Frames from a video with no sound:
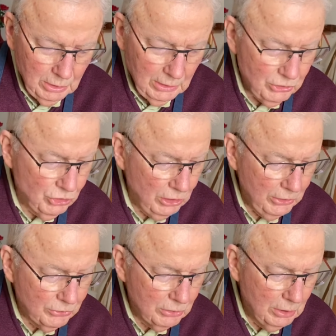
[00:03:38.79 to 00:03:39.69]

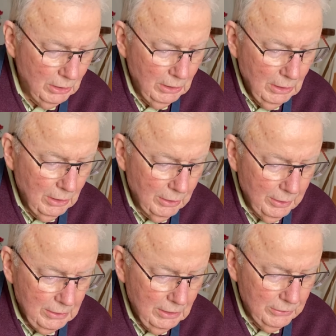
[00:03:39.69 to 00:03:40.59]
adjust
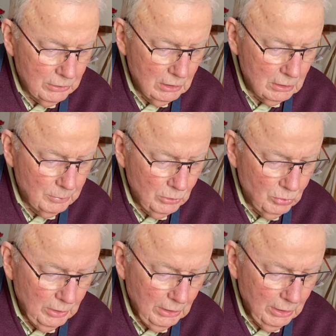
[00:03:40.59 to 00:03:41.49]
the distance
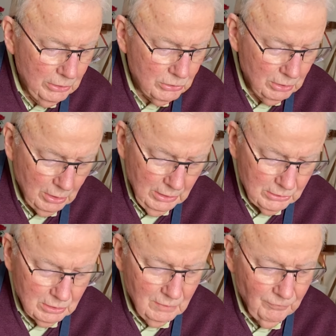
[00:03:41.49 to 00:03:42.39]
between this and this
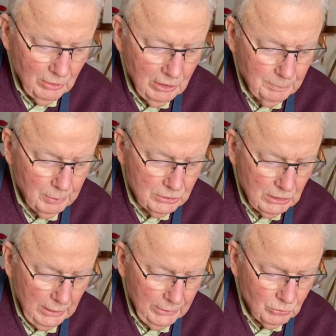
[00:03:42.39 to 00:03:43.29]
in very
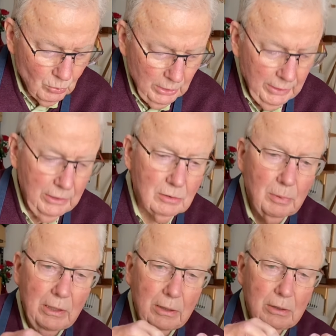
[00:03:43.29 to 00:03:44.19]
precise ways
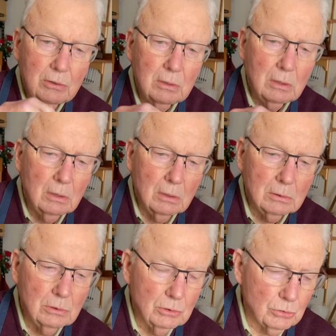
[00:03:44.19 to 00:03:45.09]
by this little
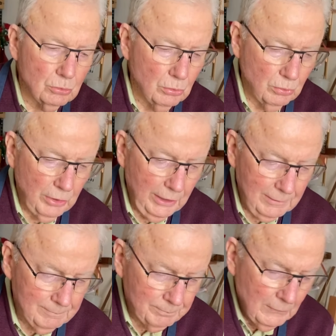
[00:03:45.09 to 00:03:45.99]
screw thing.
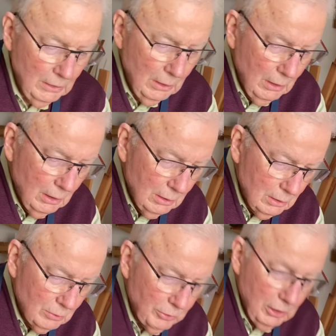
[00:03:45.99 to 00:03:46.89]
Well, you